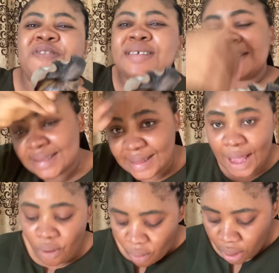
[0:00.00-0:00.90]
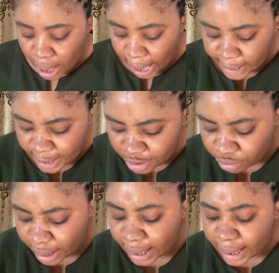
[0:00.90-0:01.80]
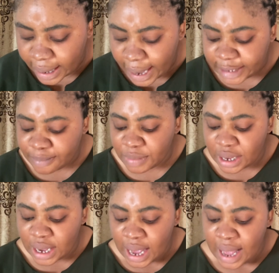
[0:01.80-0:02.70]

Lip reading: this snail, and then you get me